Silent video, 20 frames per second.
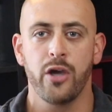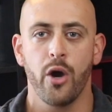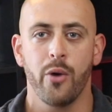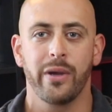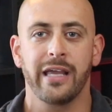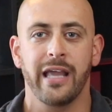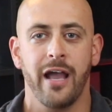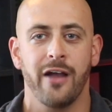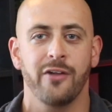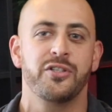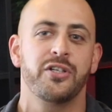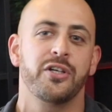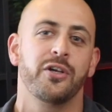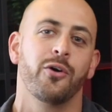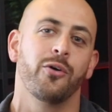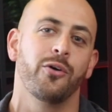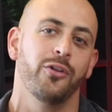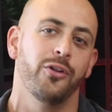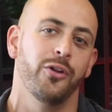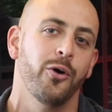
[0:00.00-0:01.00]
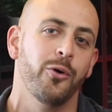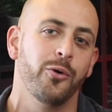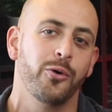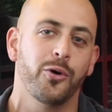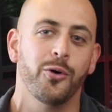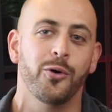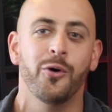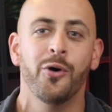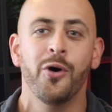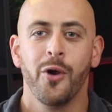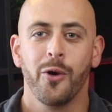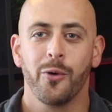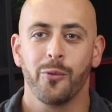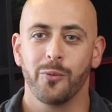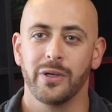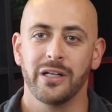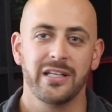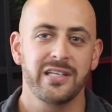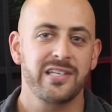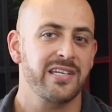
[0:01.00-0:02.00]
going out to your local
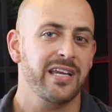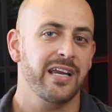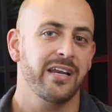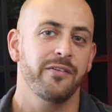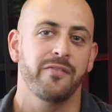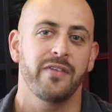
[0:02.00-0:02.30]
real estate